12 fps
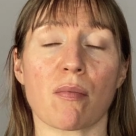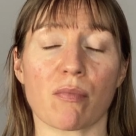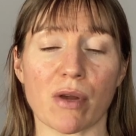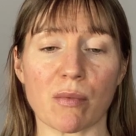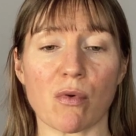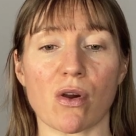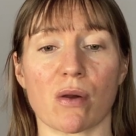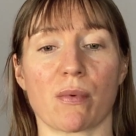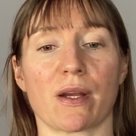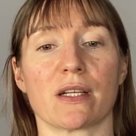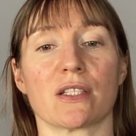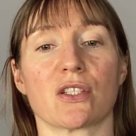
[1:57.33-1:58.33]
bring more
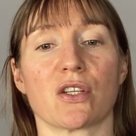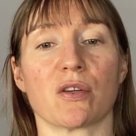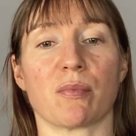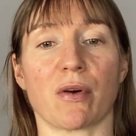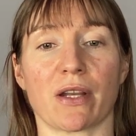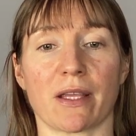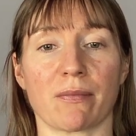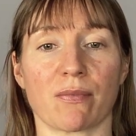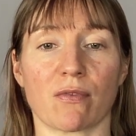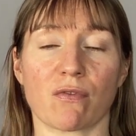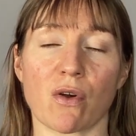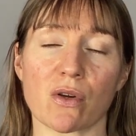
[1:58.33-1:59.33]
awareness to your body,
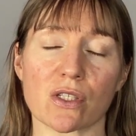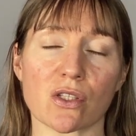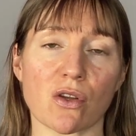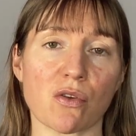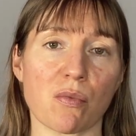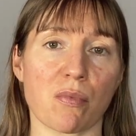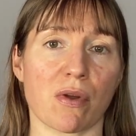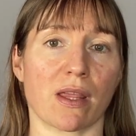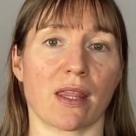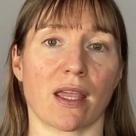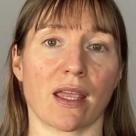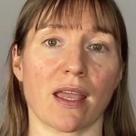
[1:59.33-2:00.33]
focus on your
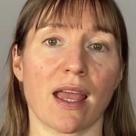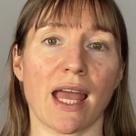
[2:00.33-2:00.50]
breathing,